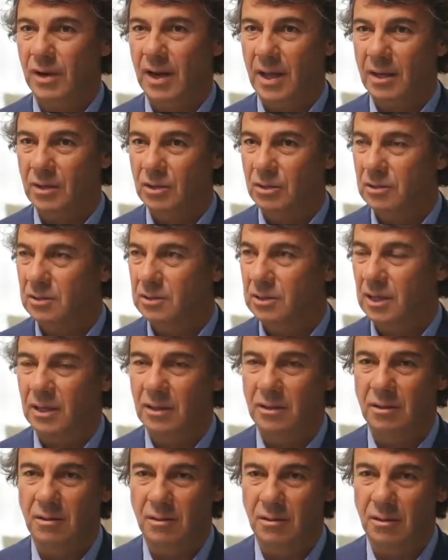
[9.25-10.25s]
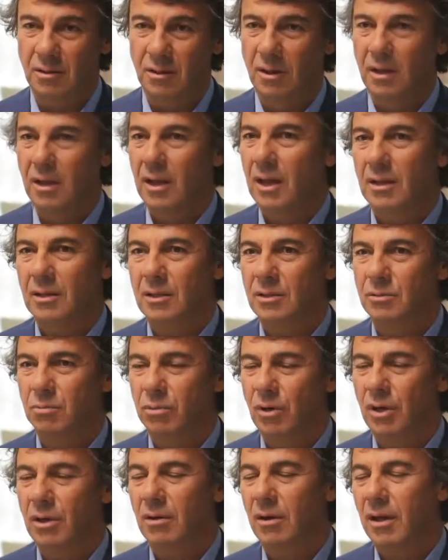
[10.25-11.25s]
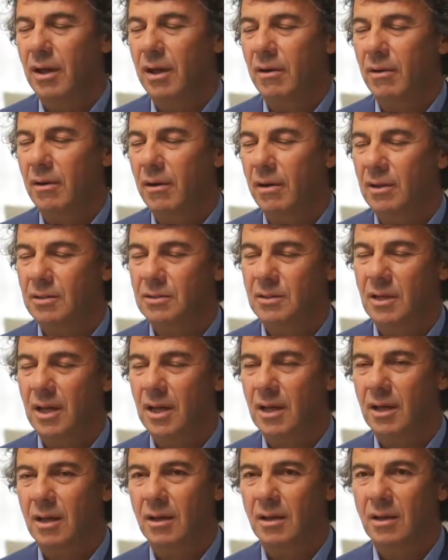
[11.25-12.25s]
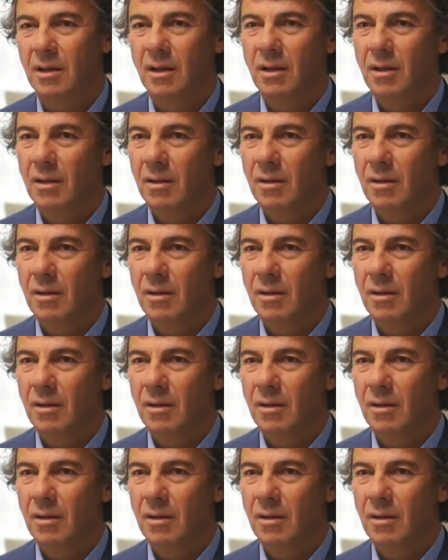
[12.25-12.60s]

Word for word: financial center, and this Brickell area is like a,